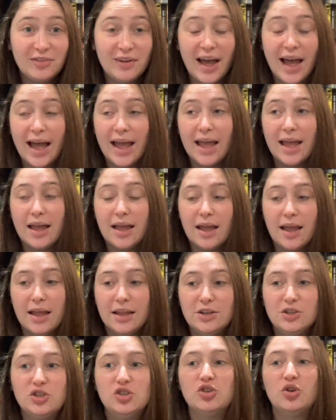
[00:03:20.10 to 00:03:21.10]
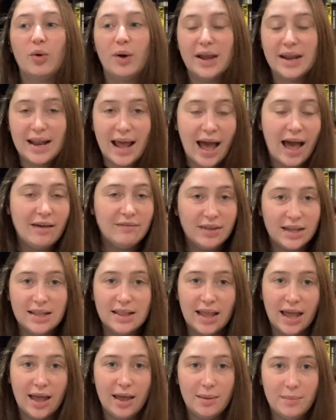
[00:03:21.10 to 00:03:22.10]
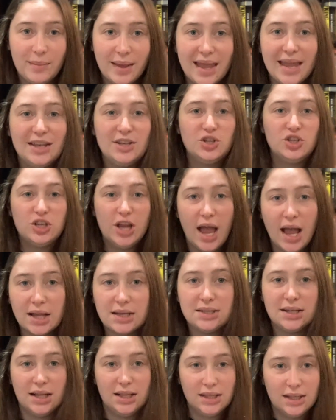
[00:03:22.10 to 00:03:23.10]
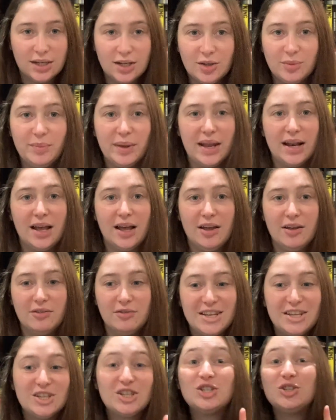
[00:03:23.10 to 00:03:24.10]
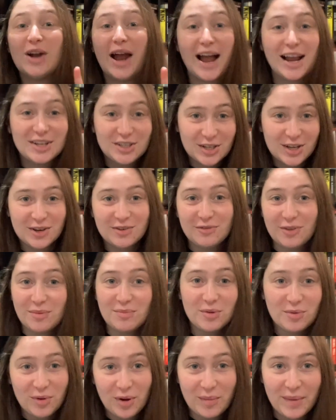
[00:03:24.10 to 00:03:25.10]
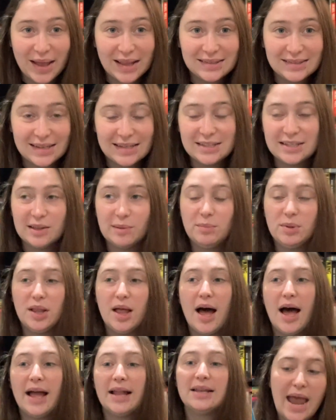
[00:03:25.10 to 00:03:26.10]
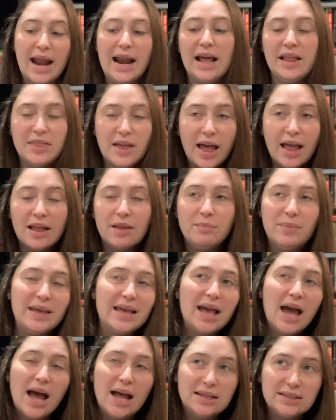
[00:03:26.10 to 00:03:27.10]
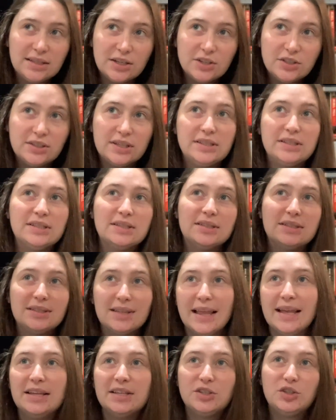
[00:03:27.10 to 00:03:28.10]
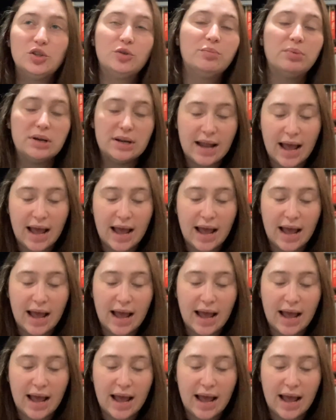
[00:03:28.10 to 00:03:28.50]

I enjoyed having them inject a little bit of distraction from the romance into the plot, and I thought because there's this slight supernatural